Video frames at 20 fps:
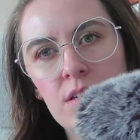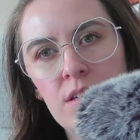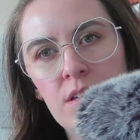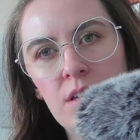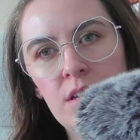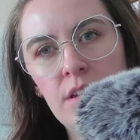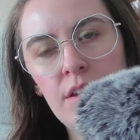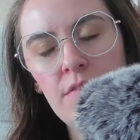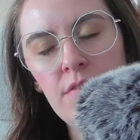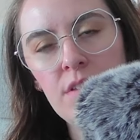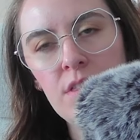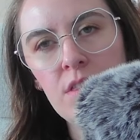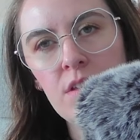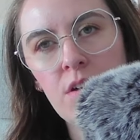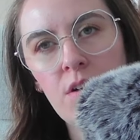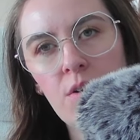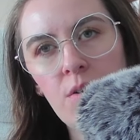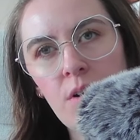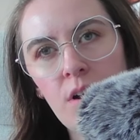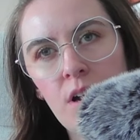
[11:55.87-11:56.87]
even
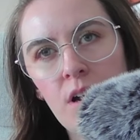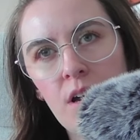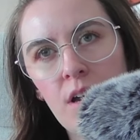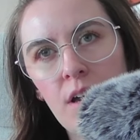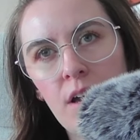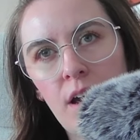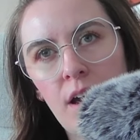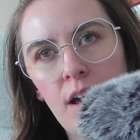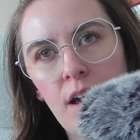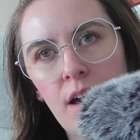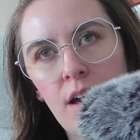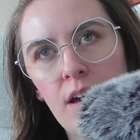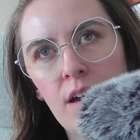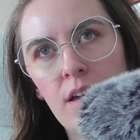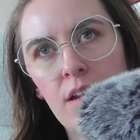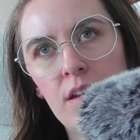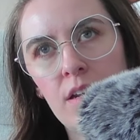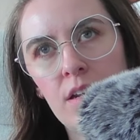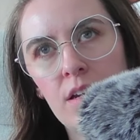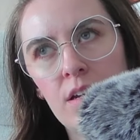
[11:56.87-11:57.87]
though I
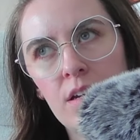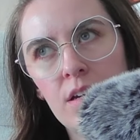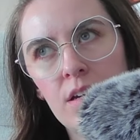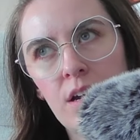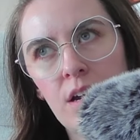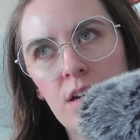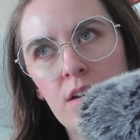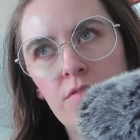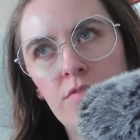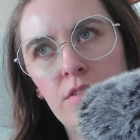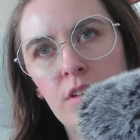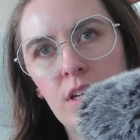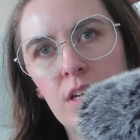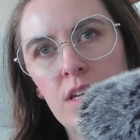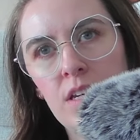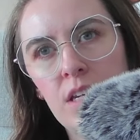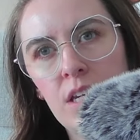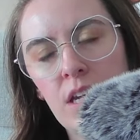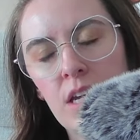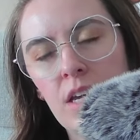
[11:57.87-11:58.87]
had kind of
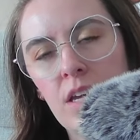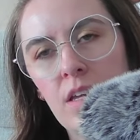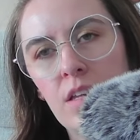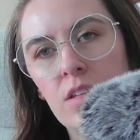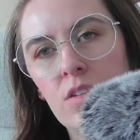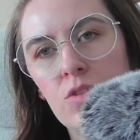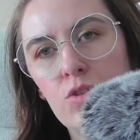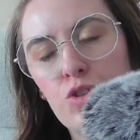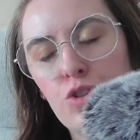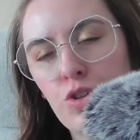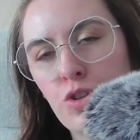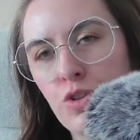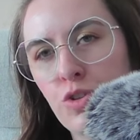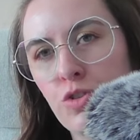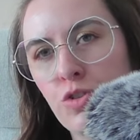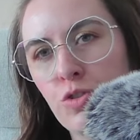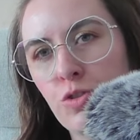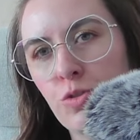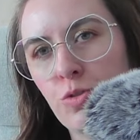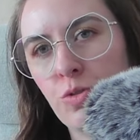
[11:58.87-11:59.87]
leaned
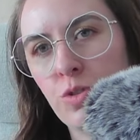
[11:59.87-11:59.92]
into